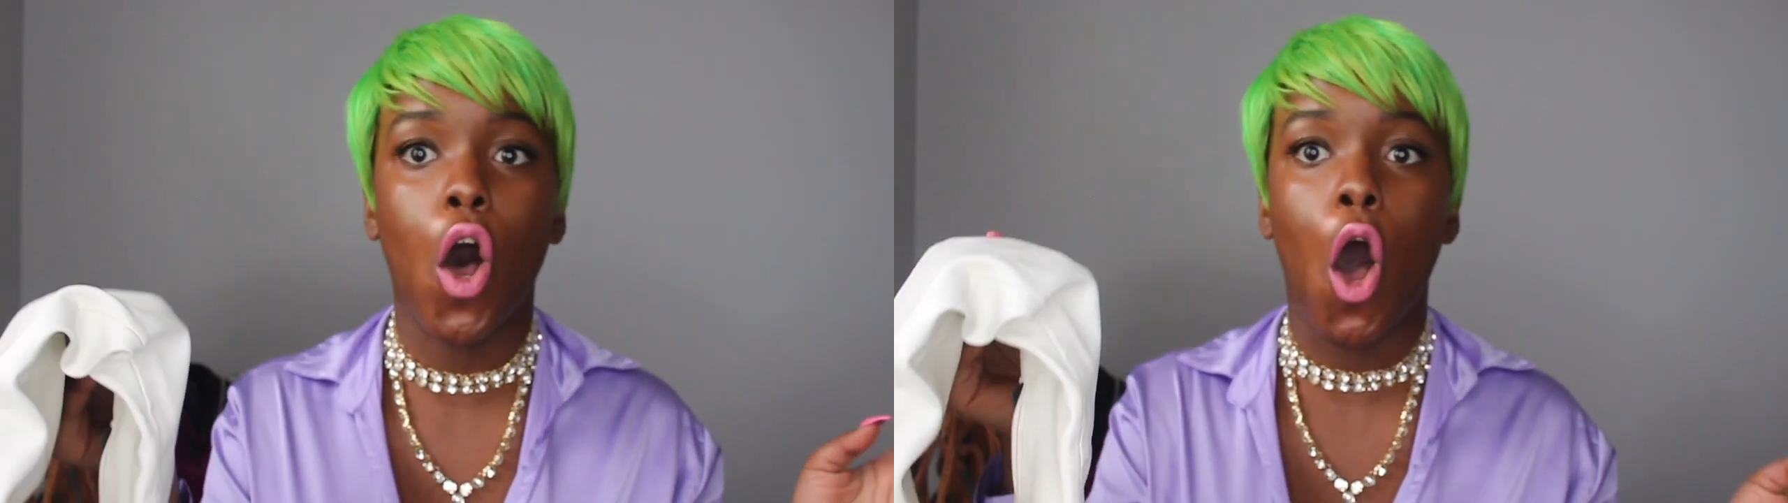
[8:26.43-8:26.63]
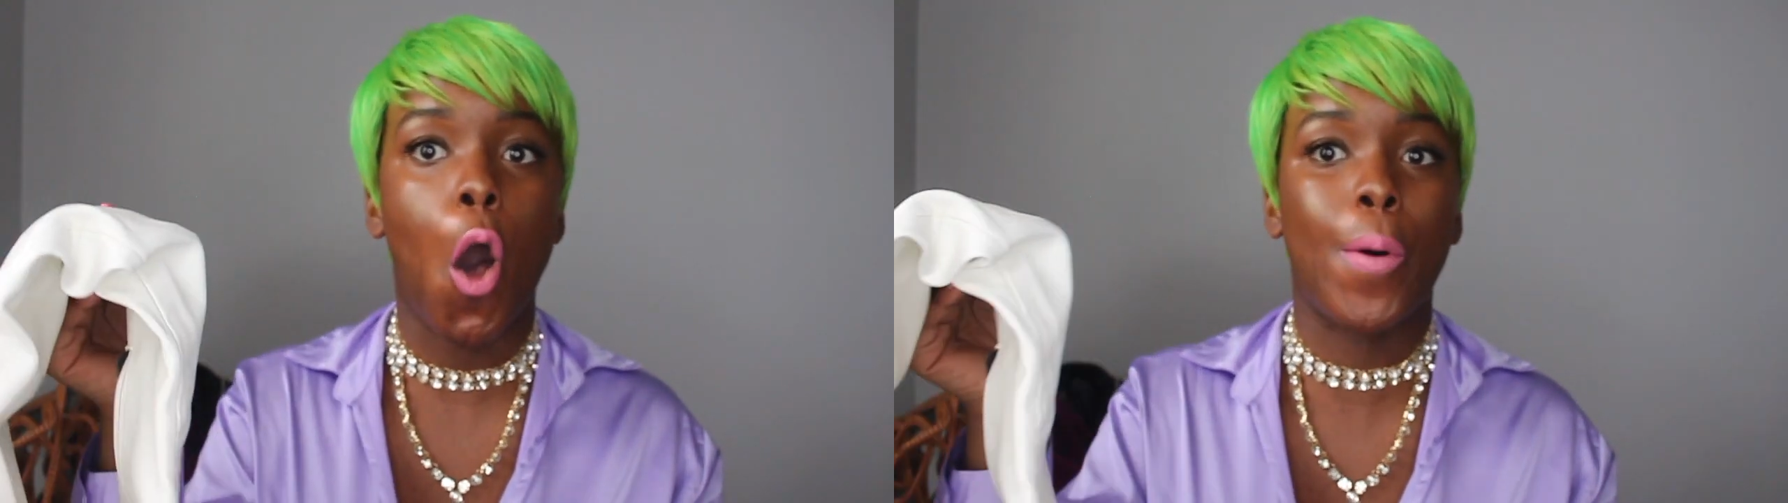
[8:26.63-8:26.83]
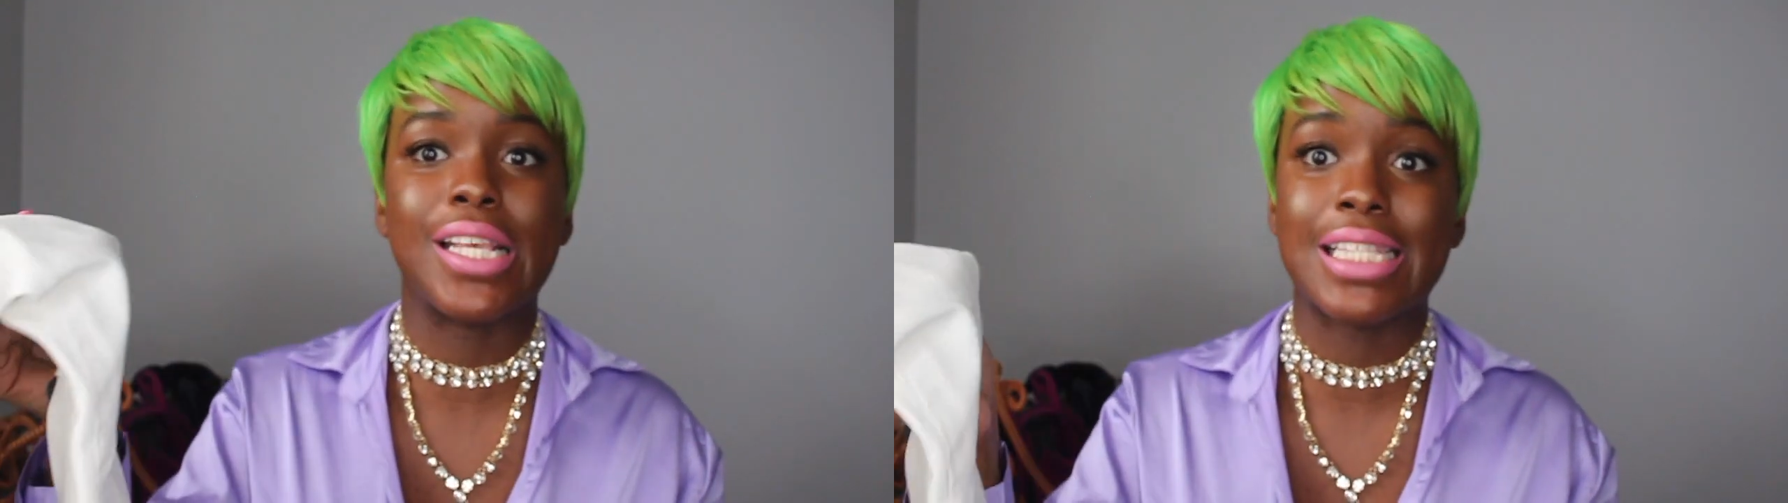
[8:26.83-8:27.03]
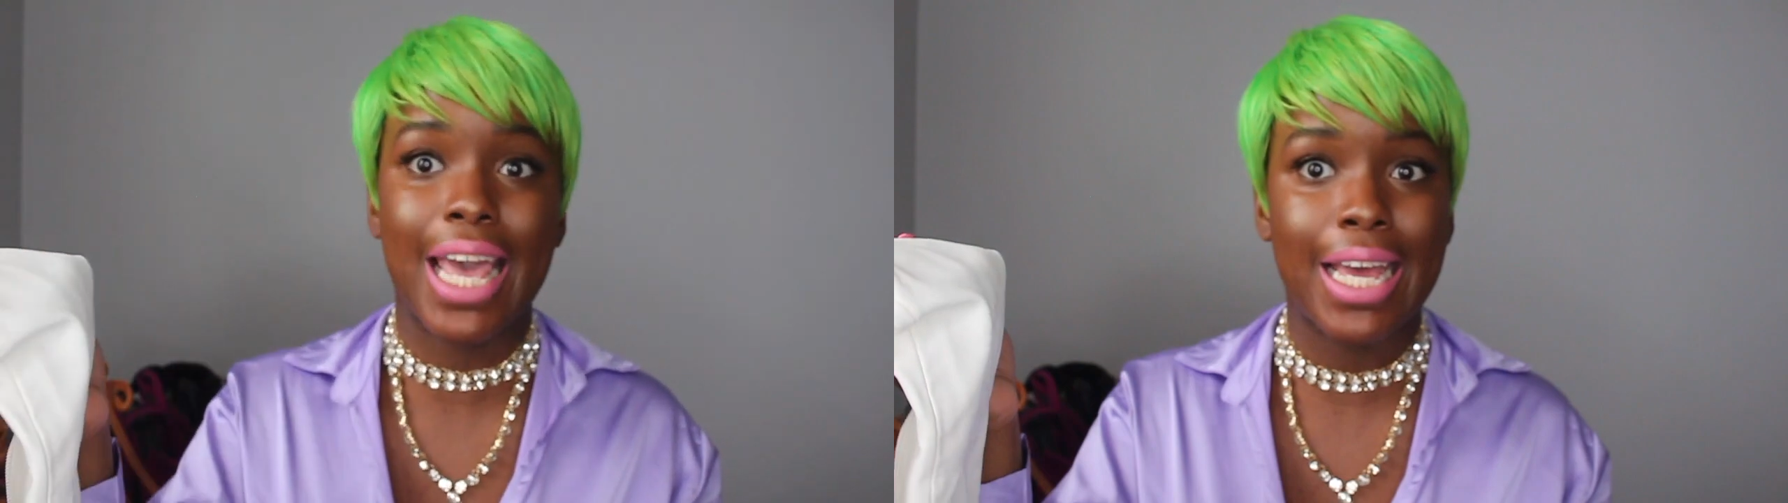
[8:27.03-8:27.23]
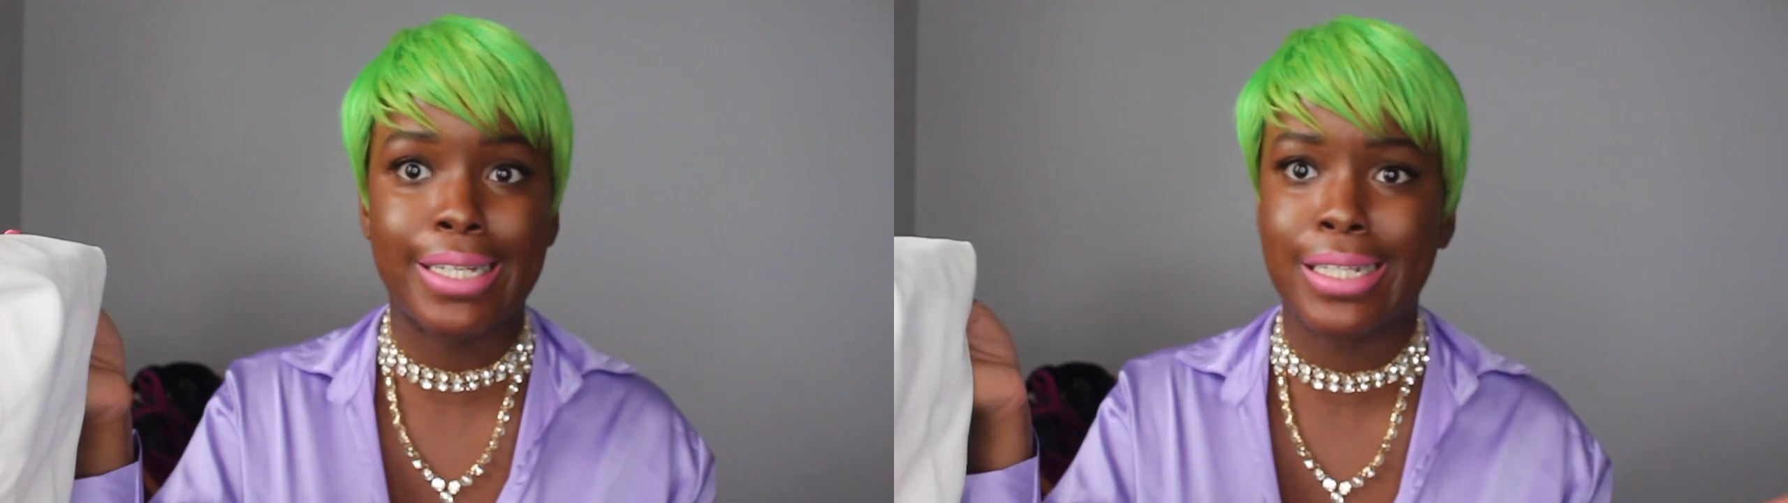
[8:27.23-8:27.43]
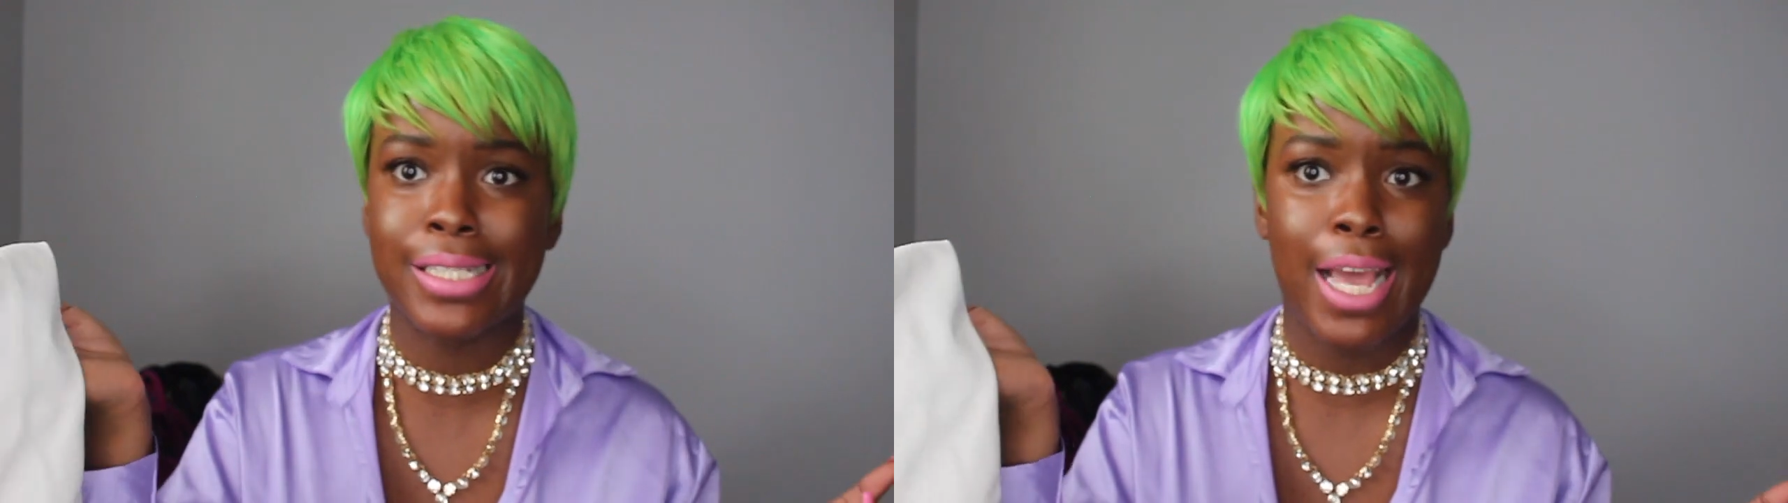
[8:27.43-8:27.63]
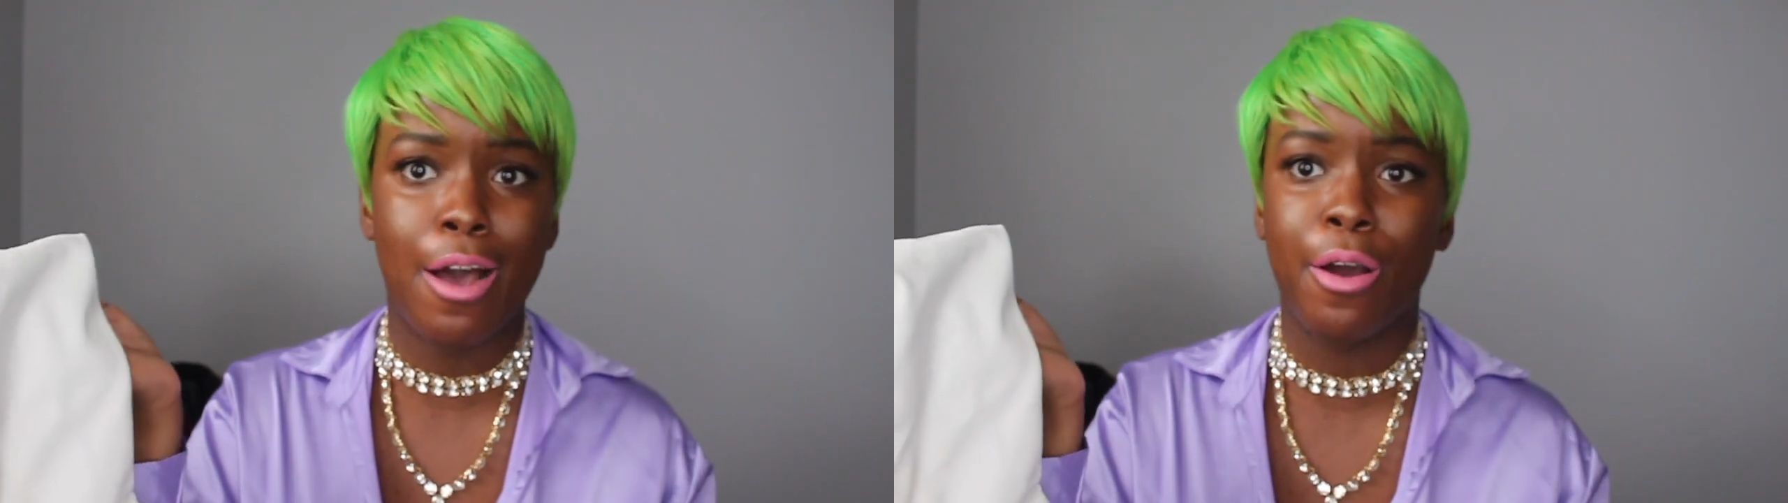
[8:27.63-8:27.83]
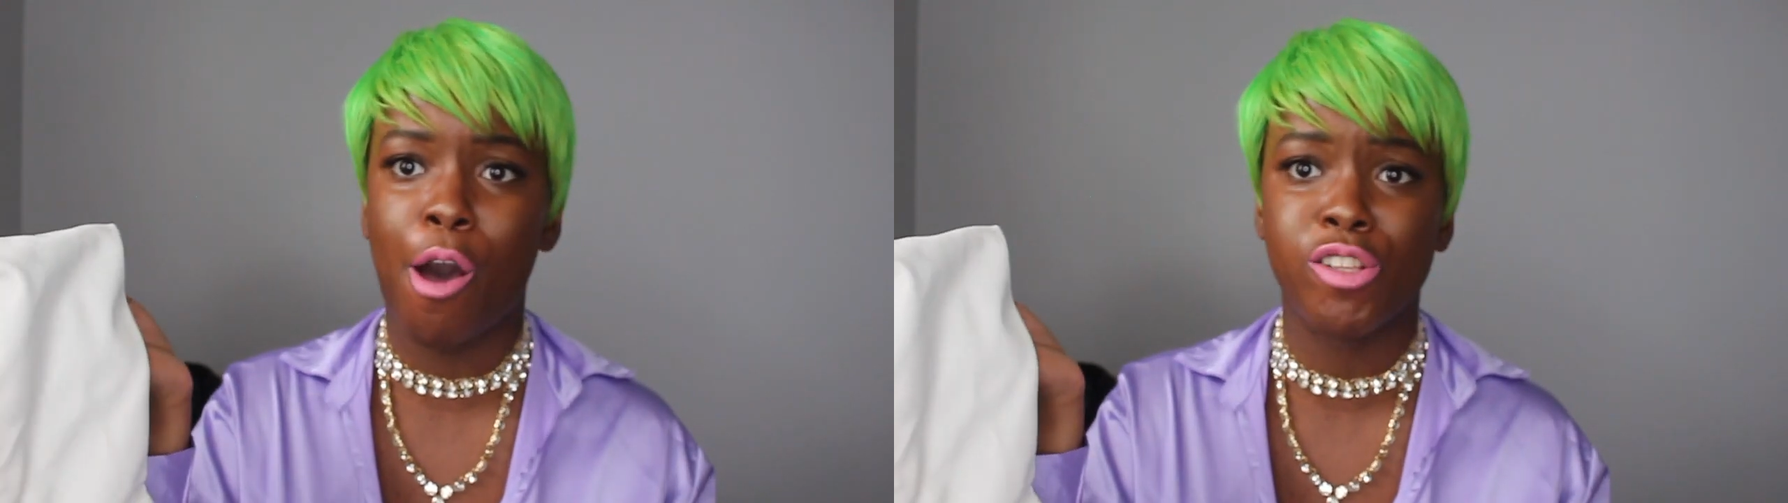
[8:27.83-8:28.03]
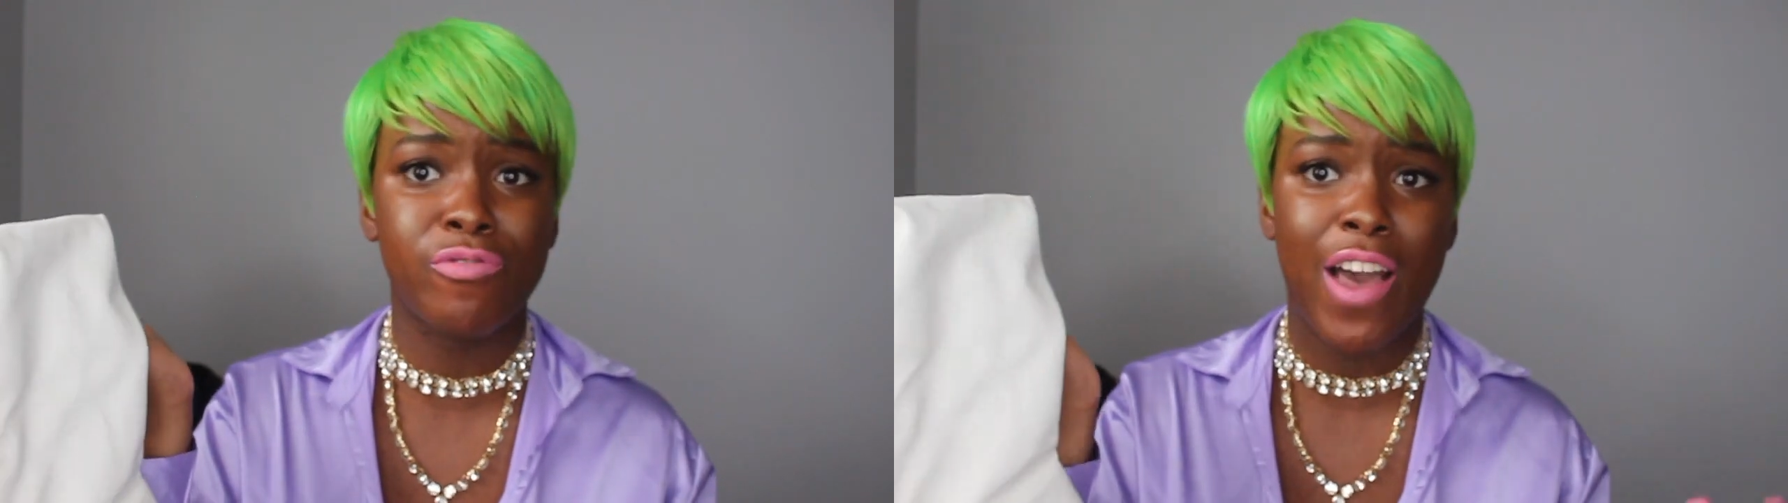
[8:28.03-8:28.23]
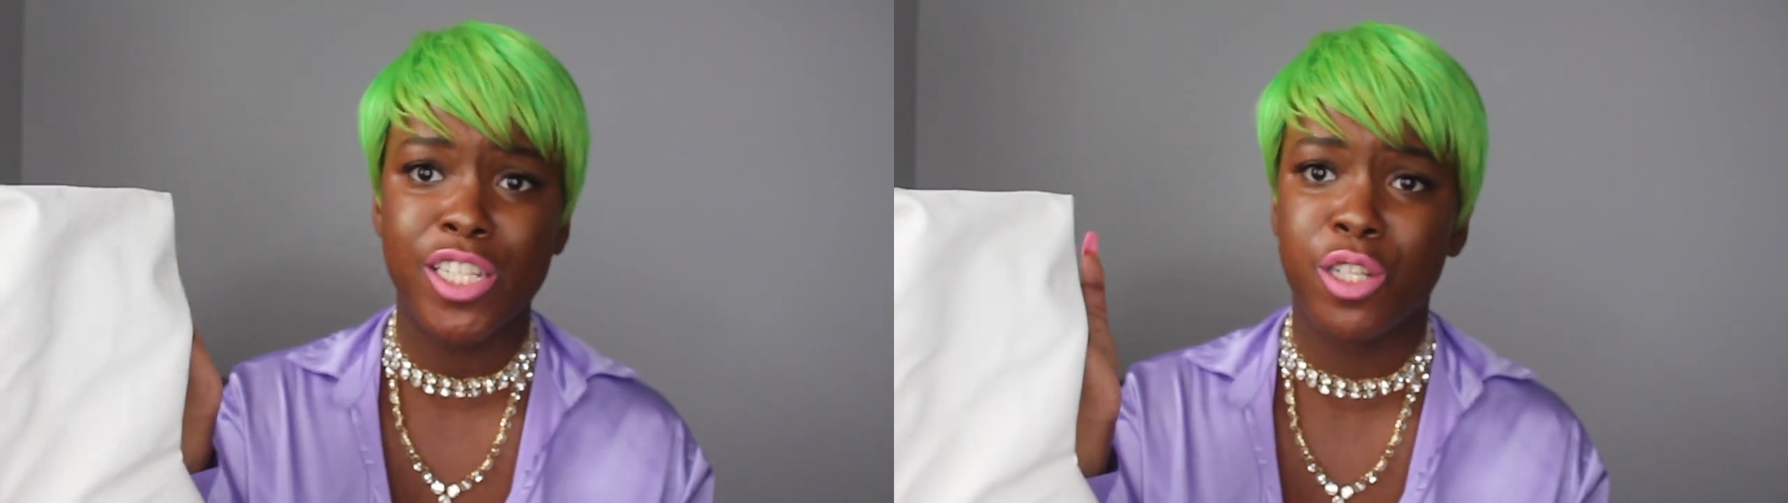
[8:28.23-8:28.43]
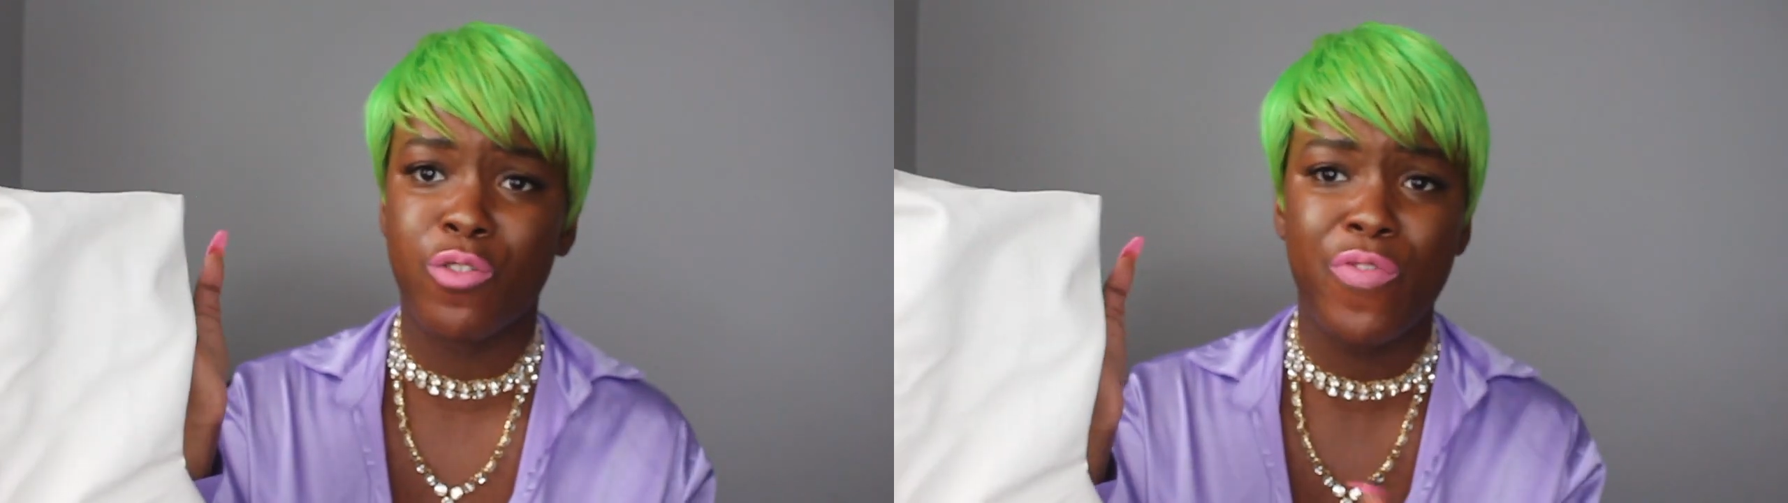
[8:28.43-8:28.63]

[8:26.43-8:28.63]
always get discount codes from Fashion Nova.